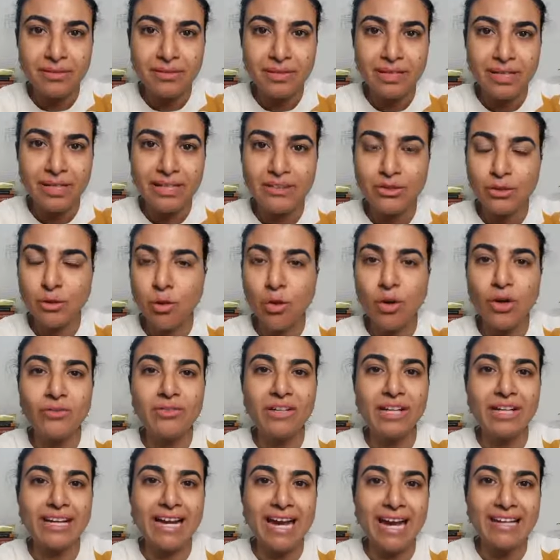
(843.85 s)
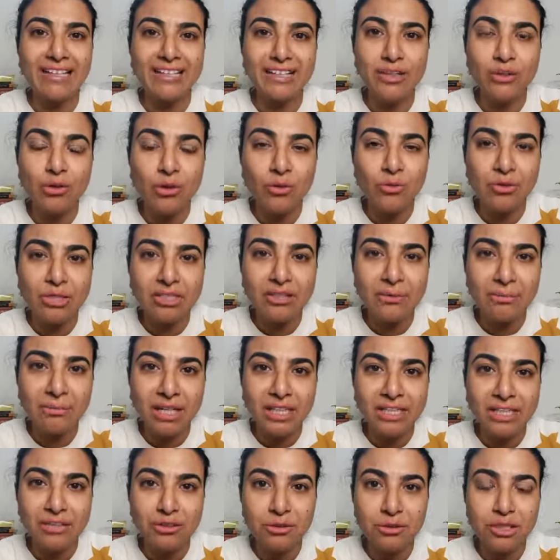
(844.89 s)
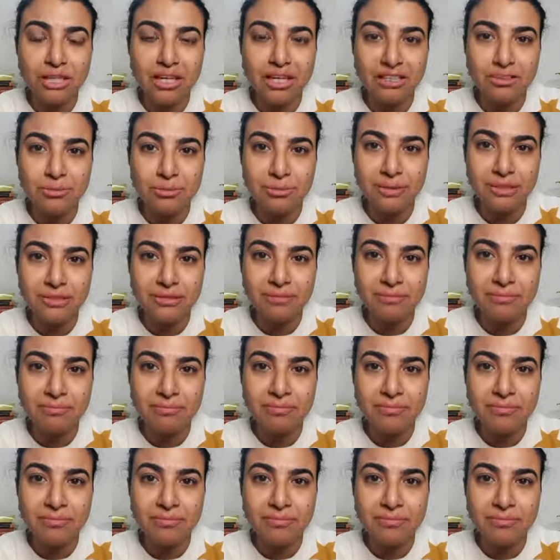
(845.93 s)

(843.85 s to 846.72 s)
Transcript: Right? Or we are handing over the money to the husband